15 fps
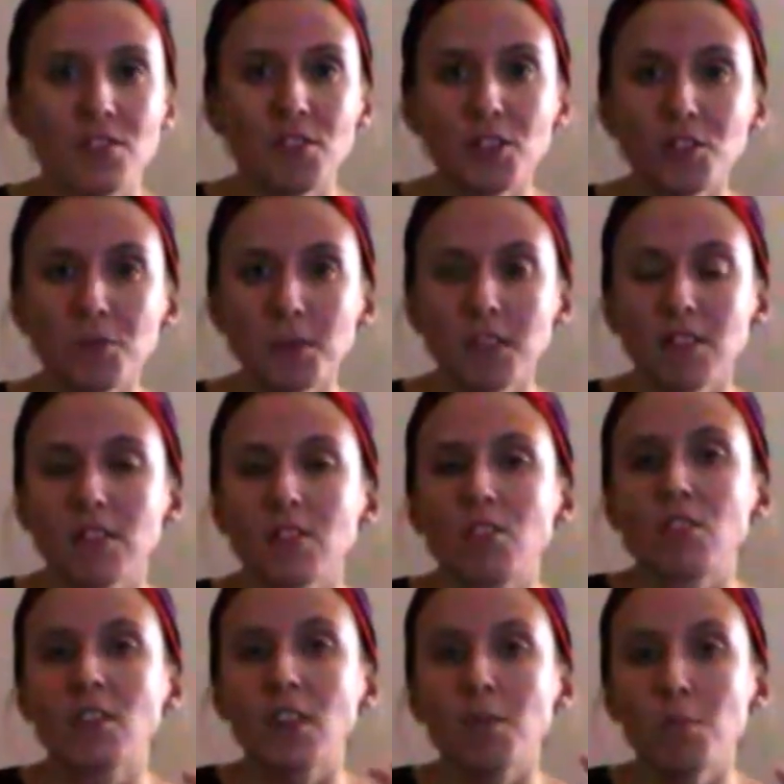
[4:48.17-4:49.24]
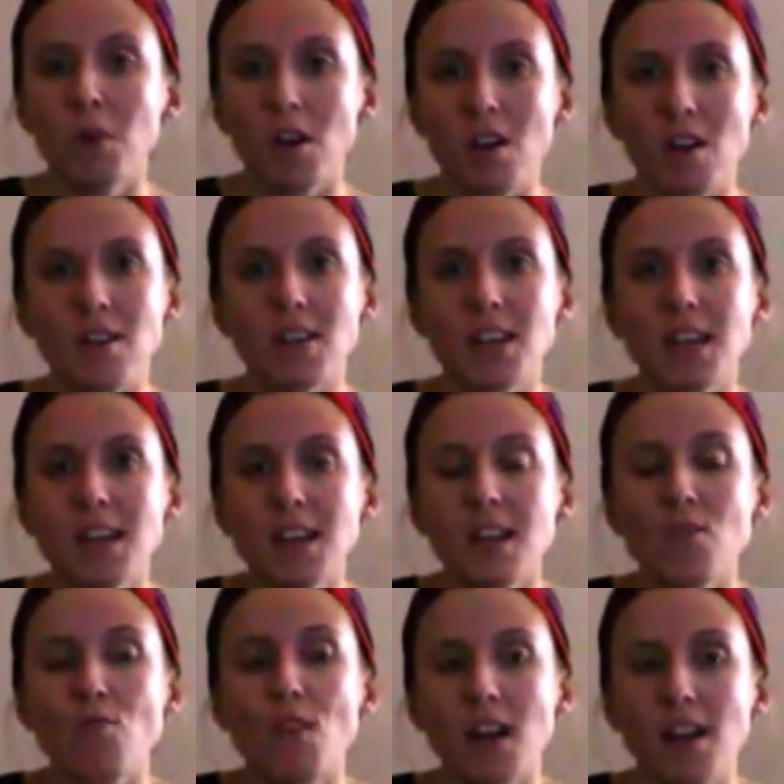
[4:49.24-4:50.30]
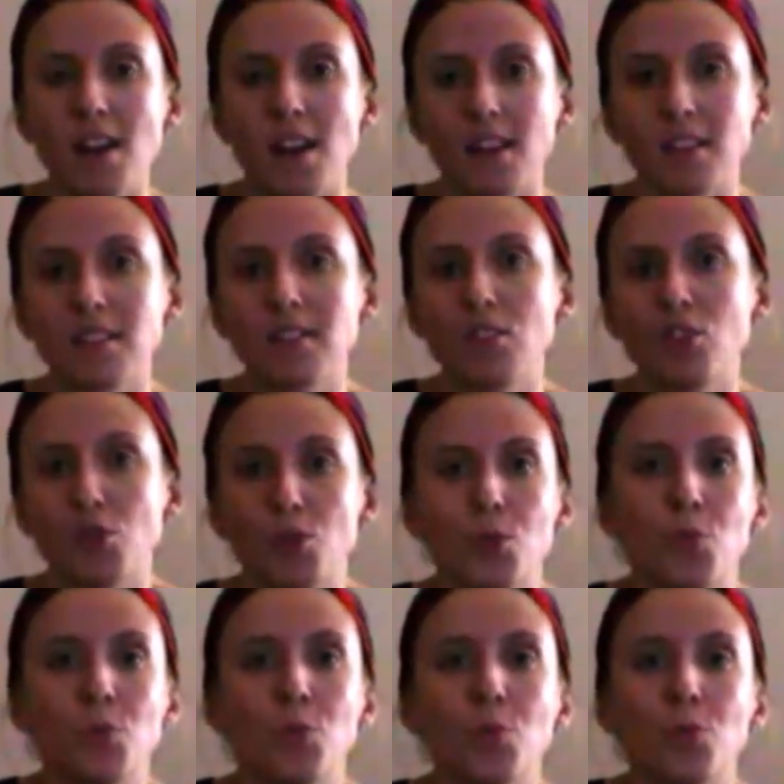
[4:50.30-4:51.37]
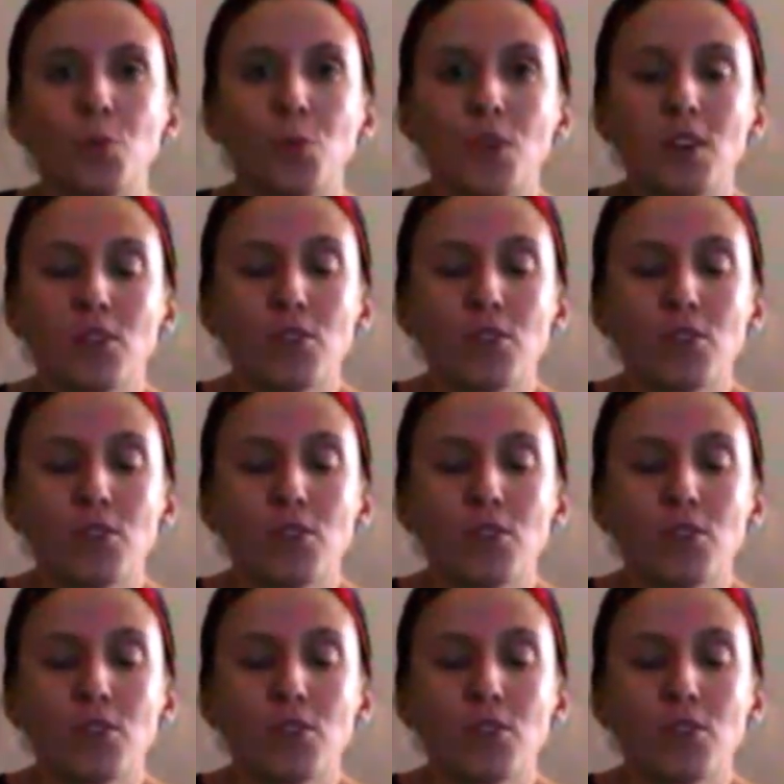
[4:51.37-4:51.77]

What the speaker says: The first one is that you're going to park right next to